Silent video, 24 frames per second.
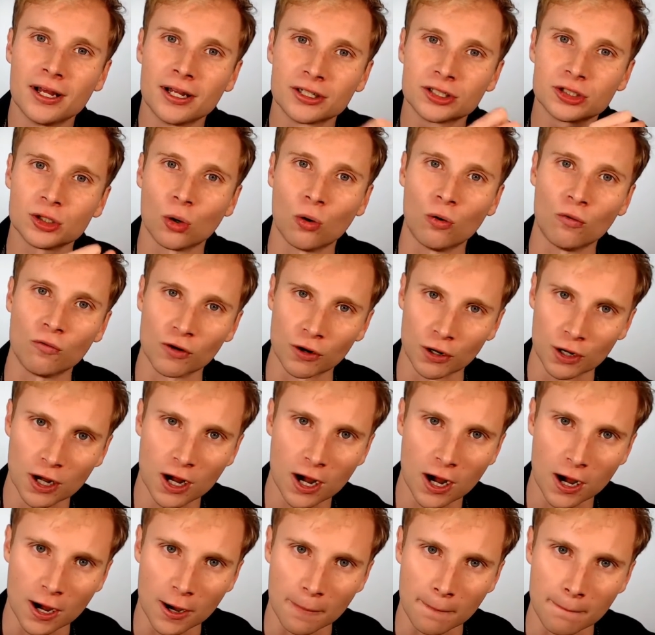to
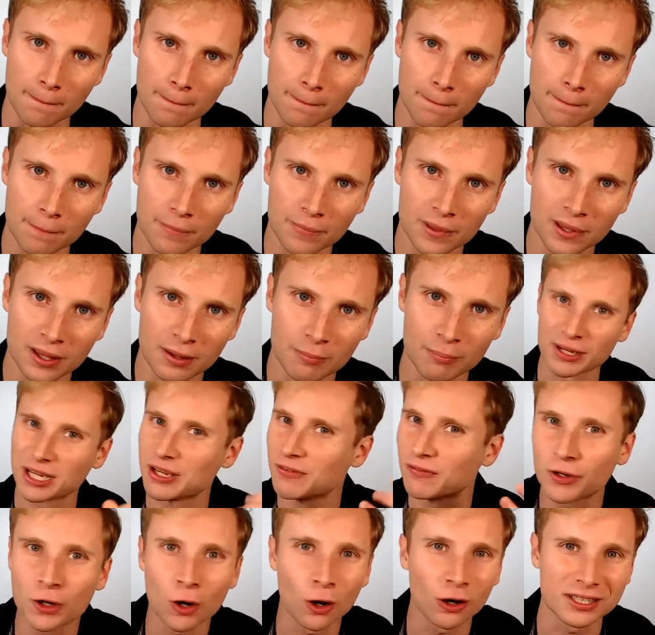overcome. But
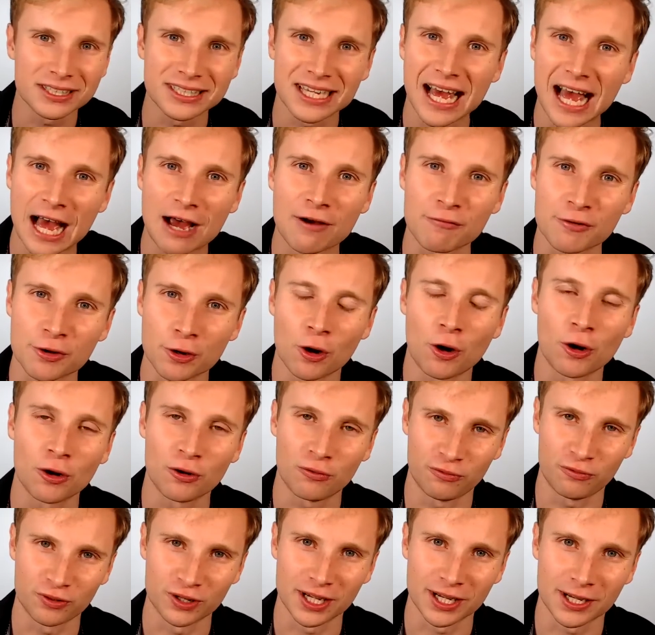you've got to have
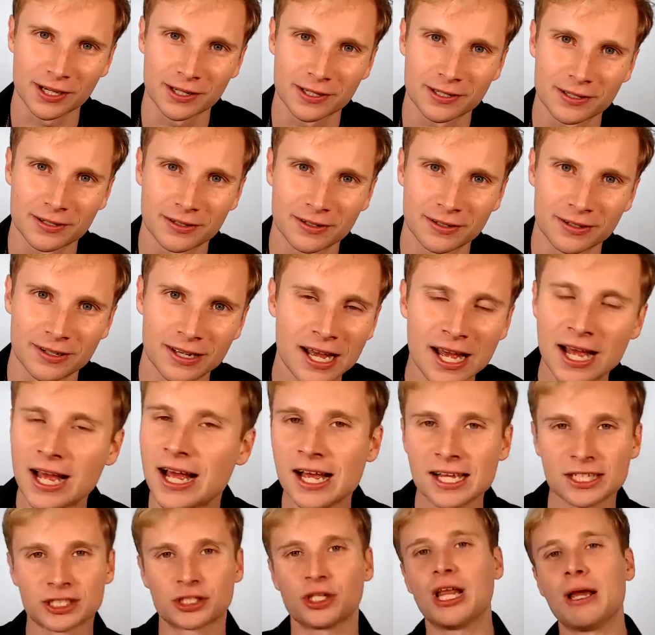conflict.
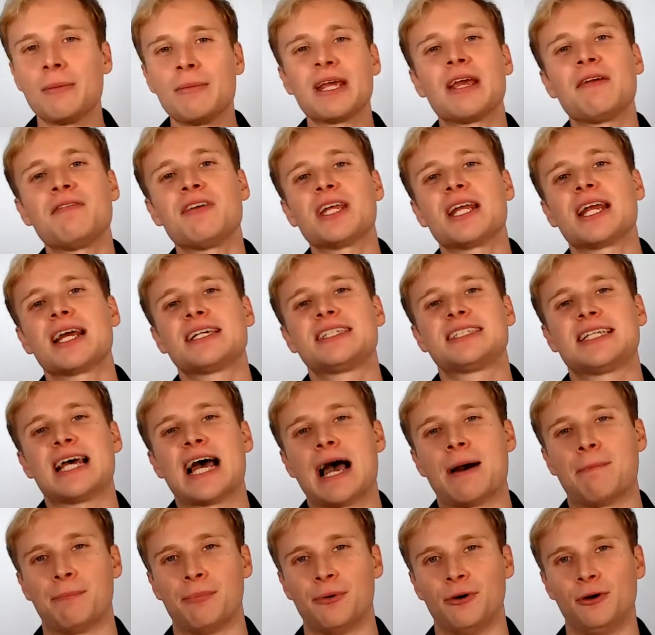So let me give you an
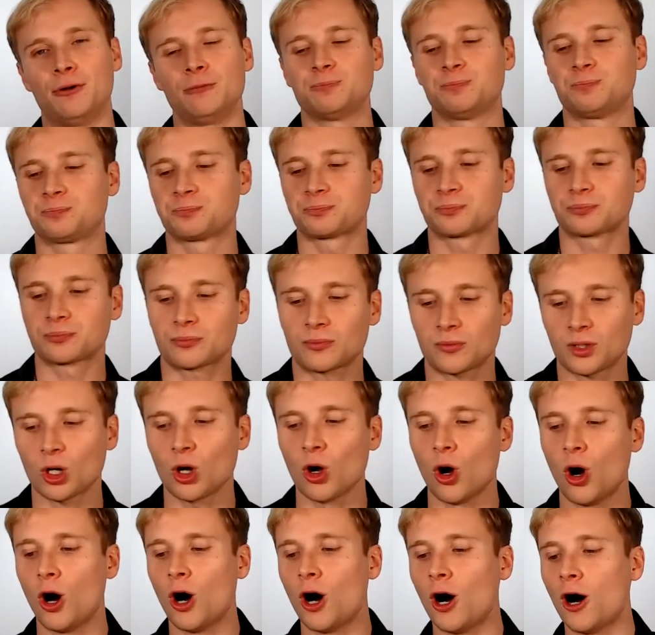example
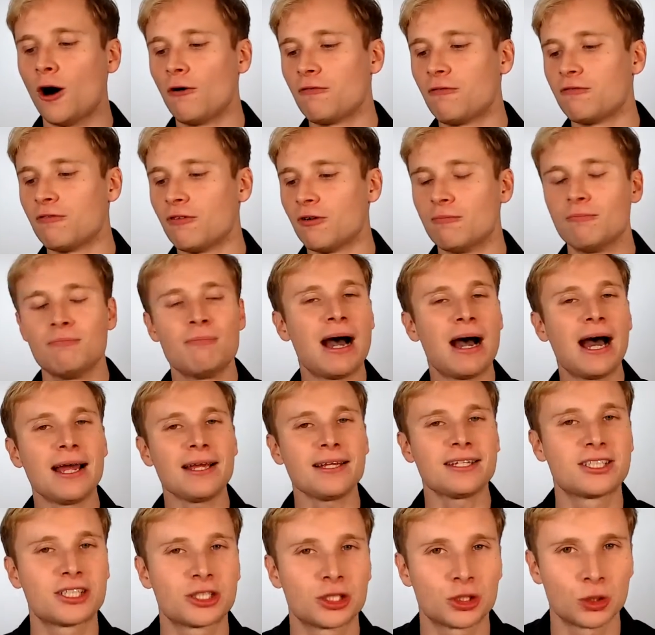of my
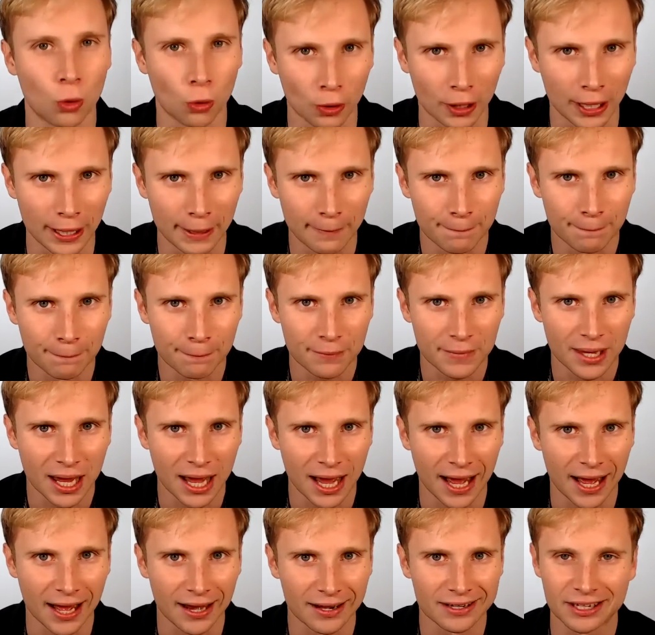story
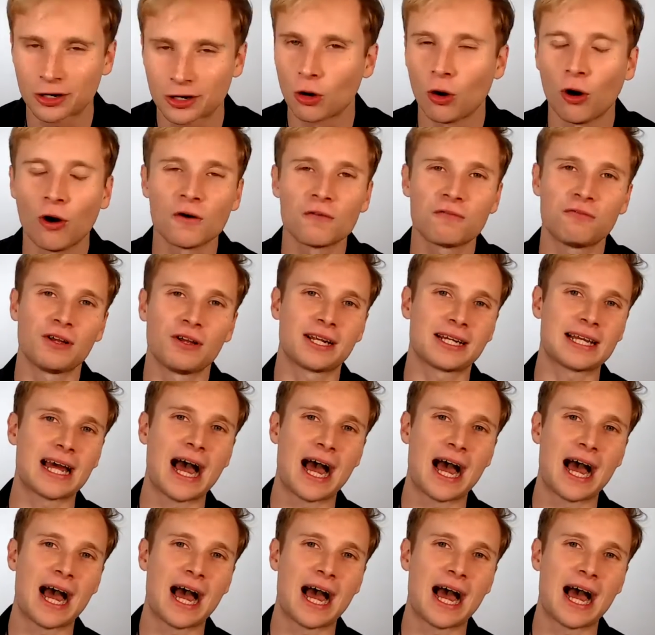and the conflict